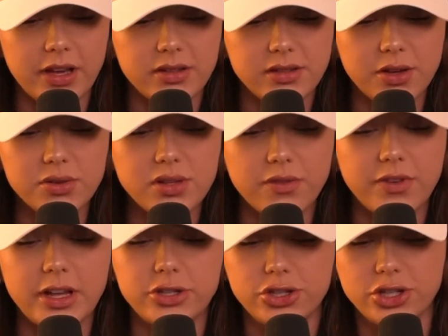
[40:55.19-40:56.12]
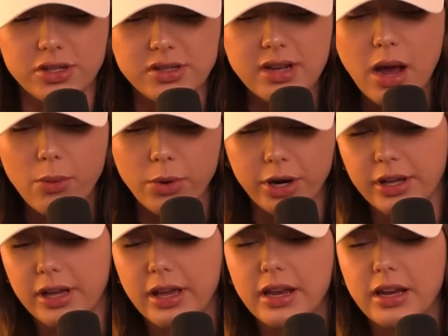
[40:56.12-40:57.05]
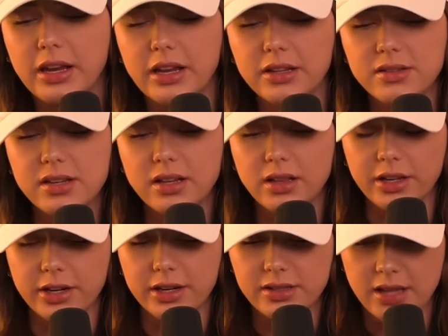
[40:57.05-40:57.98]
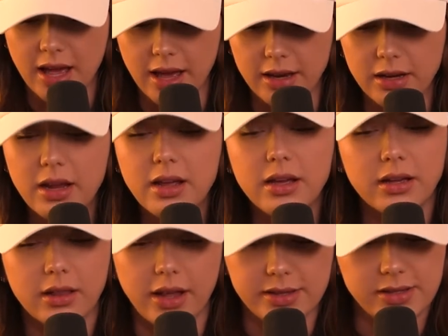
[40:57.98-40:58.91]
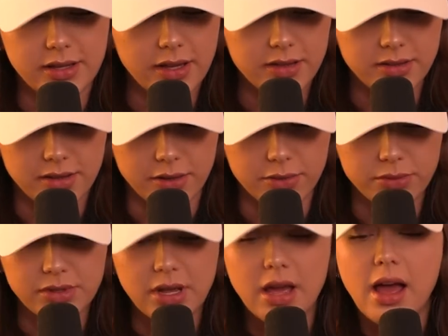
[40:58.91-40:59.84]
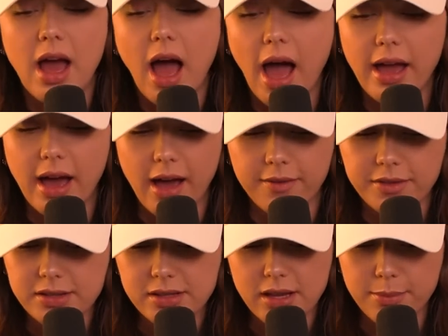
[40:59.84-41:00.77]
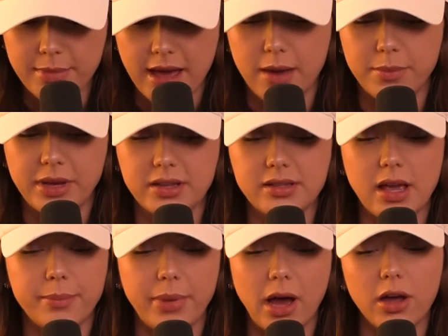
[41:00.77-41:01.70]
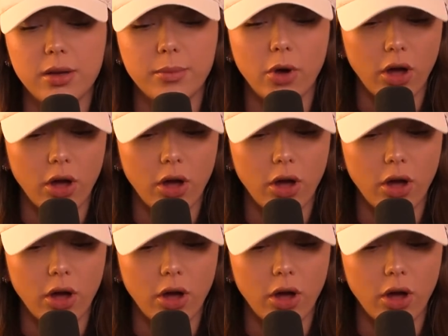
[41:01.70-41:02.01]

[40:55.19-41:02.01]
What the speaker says: the excuse of it's just not working and he needs to clear his head, classic excuse. I obviously am mad because I bought him